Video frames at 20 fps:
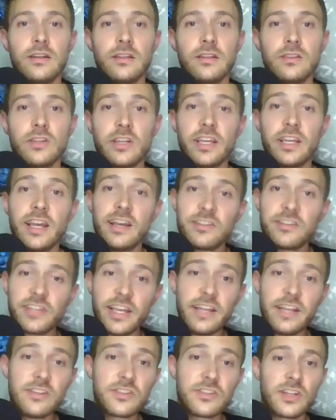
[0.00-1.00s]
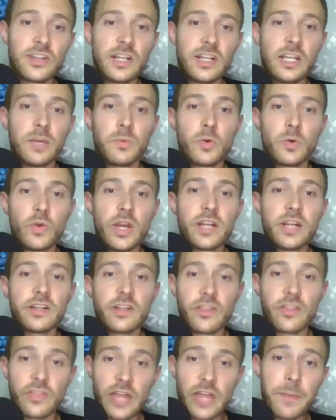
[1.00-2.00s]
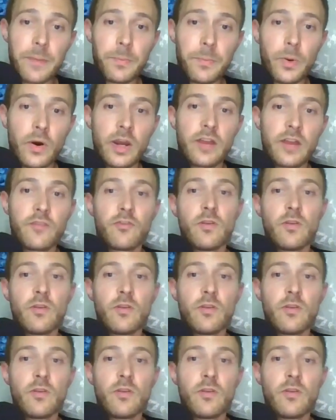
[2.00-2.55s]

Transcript: The case instantly upgraded at that point